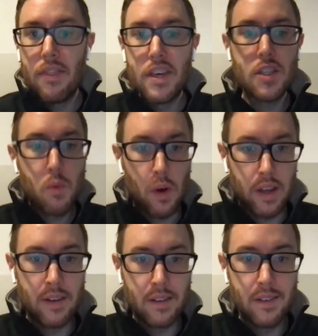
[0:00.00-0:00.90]
this
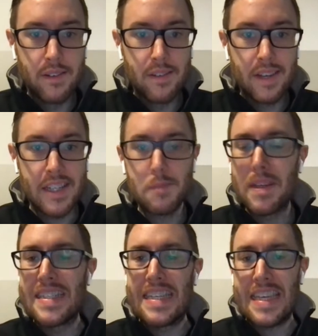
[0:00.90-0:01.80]
one has
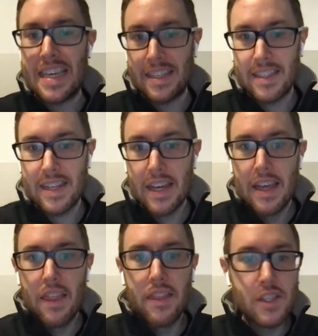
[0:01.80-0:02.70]
been teased.
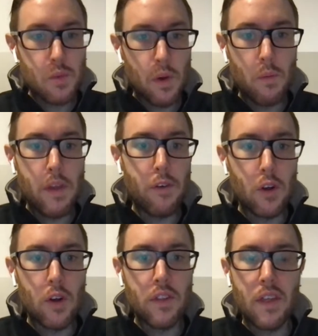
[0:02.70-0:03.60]
This one, we've
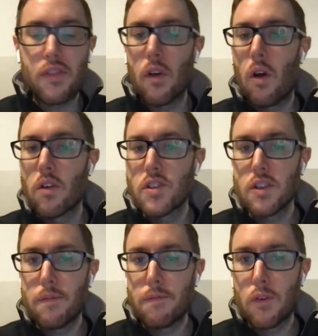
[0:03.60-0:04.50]
heard that there are
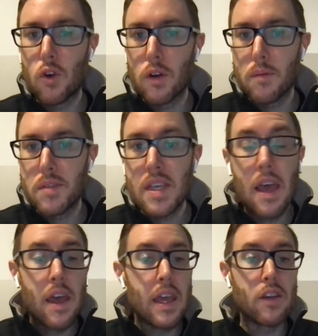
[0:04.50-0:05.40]
some firms,
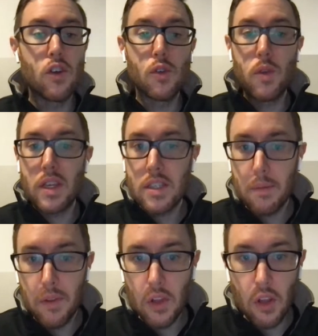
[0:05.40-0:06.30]
including
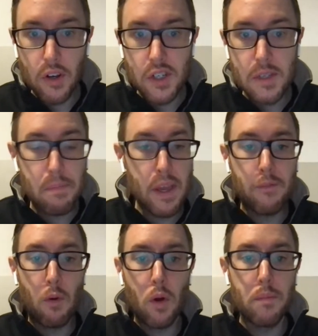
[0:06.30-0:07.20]
some of the largest
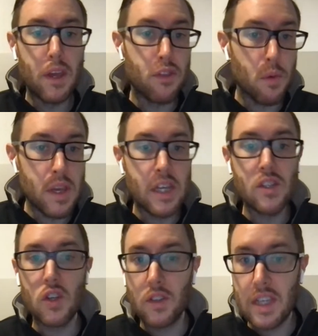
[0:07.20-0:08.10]
big four, big three
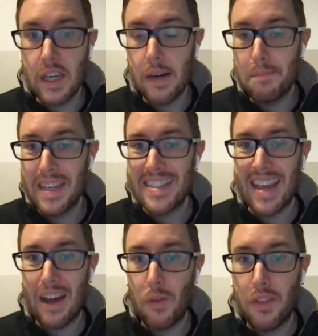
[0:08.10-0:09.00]
consulting companies
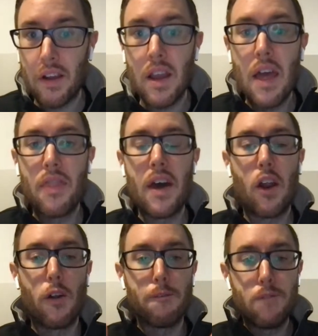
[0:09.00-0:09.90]
out there that
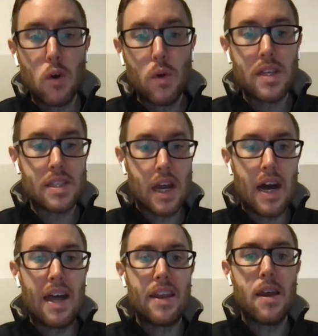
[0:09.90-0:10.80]
are focused
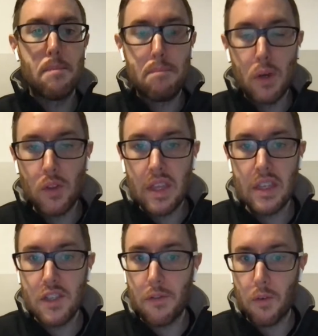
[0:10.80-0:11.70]
on building
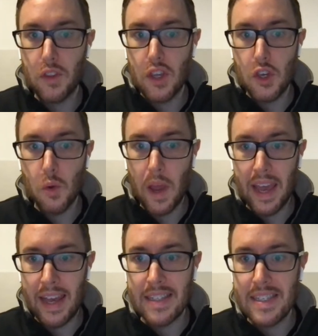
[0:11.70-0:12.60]
this for the
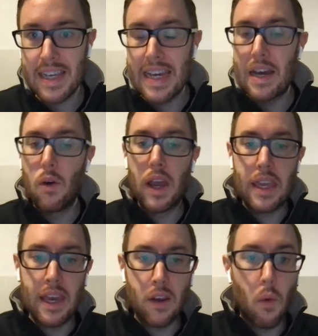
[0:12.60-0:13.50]
US.
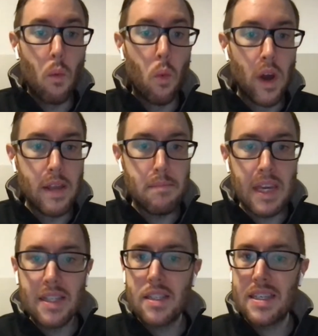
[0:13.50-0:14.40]
Again, what it
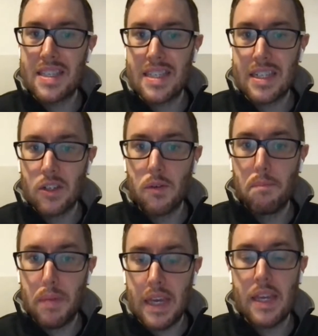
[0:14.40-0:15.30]
means,
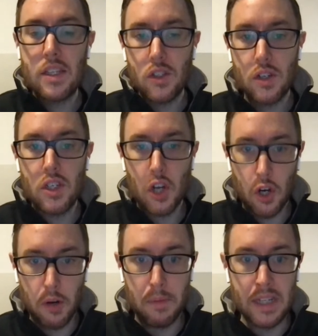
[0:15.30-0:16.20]
still be
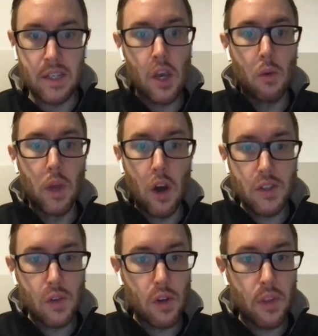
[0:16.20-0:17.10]
determined. We
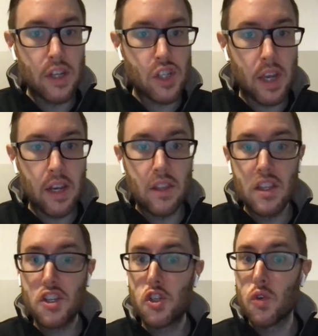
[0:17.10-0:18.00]
also know that China and
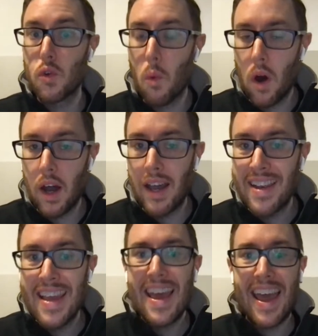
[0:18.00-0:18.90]
the digital
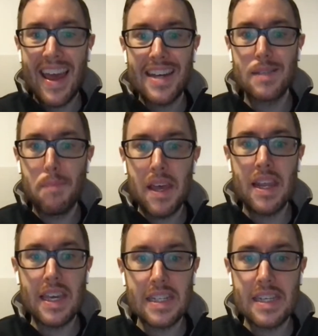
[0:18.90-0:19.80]
yuan has been
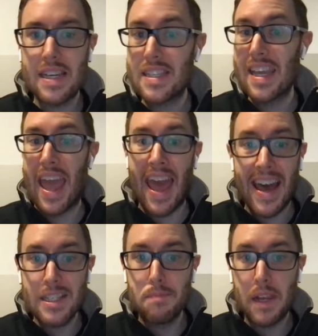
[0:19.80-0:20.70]
in testing,
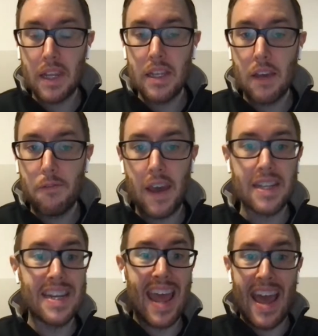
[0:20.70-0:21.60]
has been in
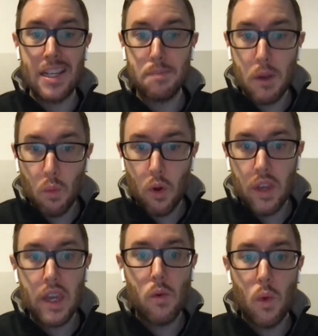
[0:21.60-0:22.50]
effect, and has been
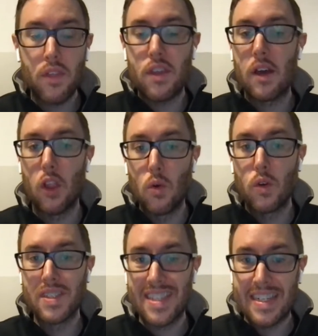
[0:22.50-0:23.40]
working with
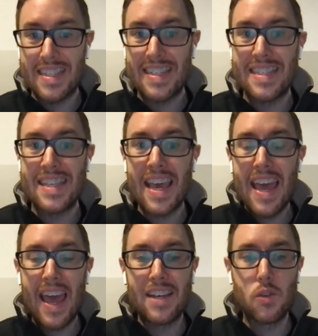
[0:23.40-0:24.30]
local citizens
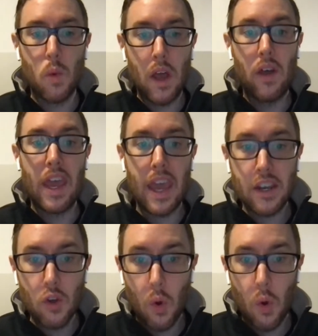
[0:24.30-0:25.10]
as well and